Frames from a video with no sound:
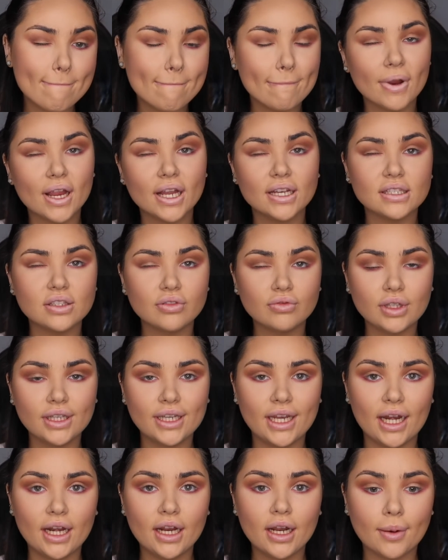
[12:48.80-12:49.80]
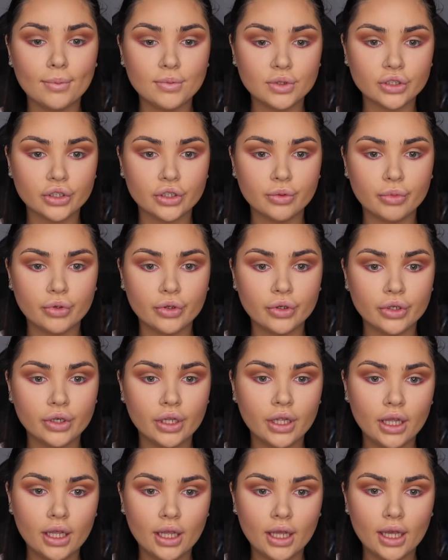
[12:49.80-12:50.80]
it doesn't really need it. I'm just going to put
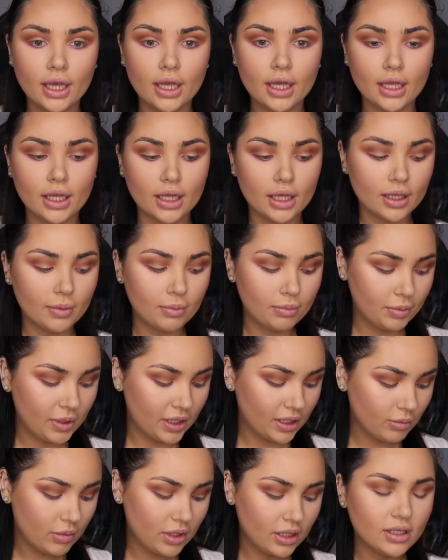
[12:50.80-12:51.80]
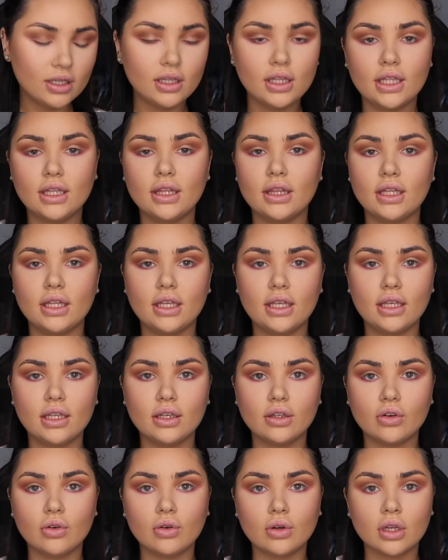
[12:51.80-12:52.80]
the pigment in the
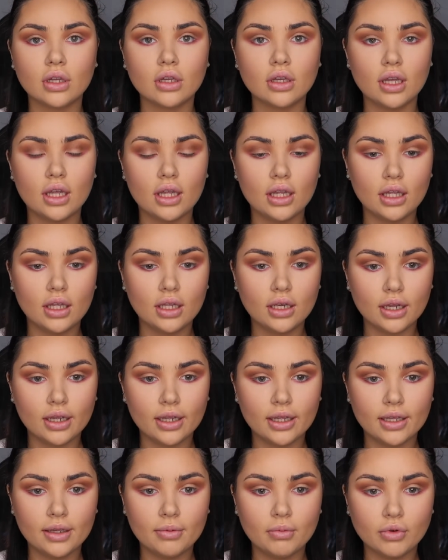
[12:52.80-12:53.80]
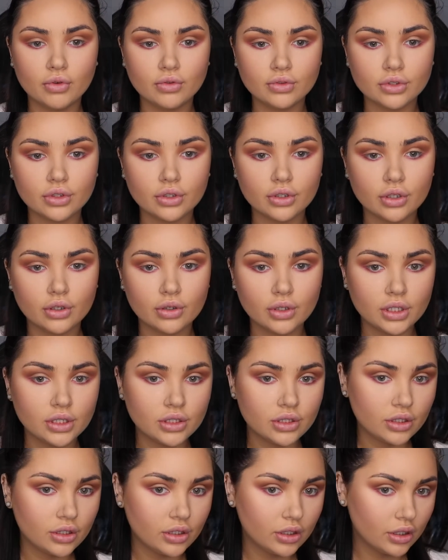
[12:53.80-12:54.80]
inner corner, and I am also going
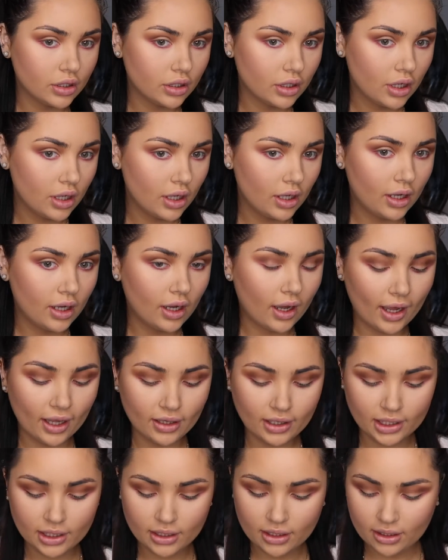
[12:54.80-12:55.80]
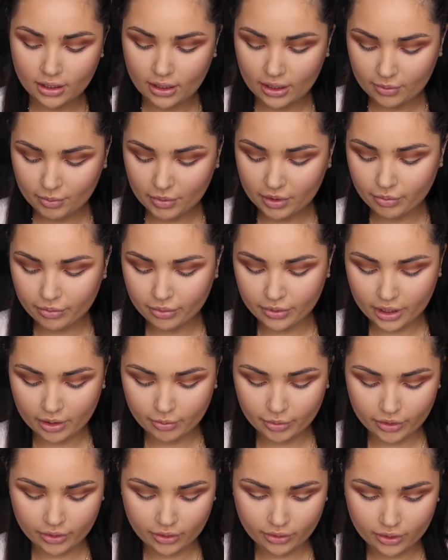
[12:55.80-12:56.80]
to highlight underneath my brow
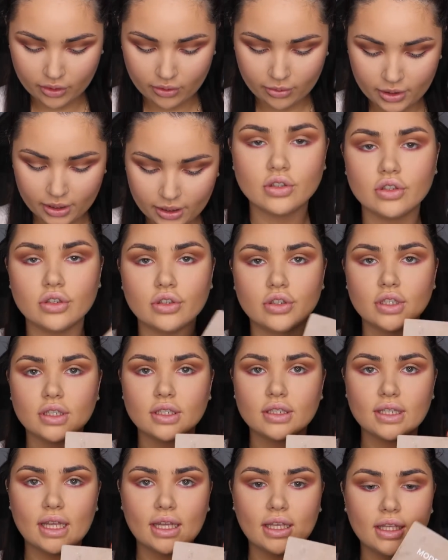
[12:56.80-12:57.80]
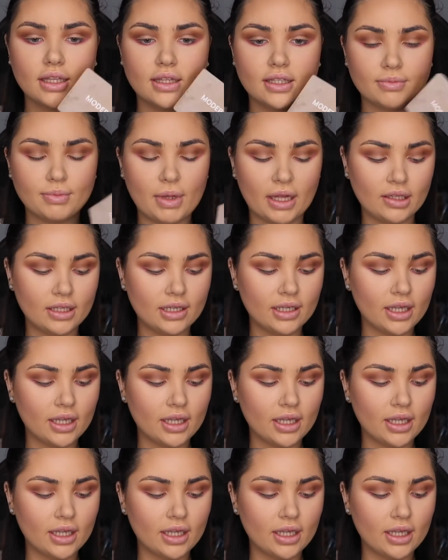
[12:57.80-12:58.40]
bone a little bit. So just taking this palette